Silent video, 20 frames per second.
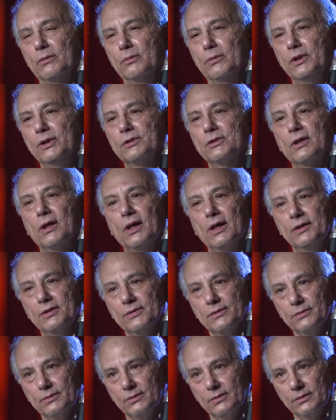reached high
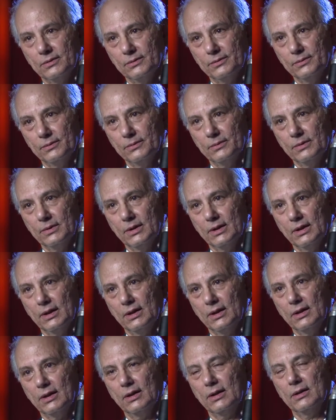school,
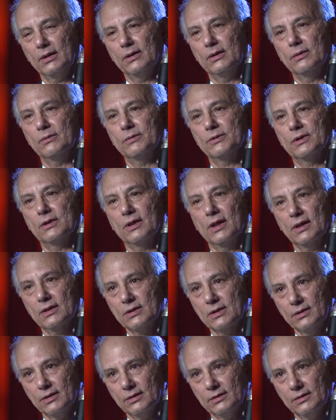there was an
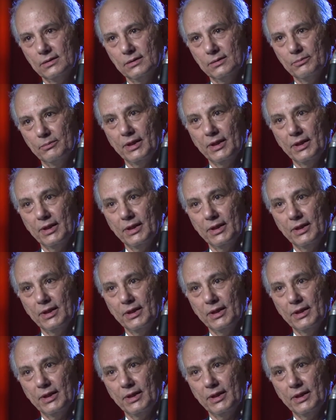excellent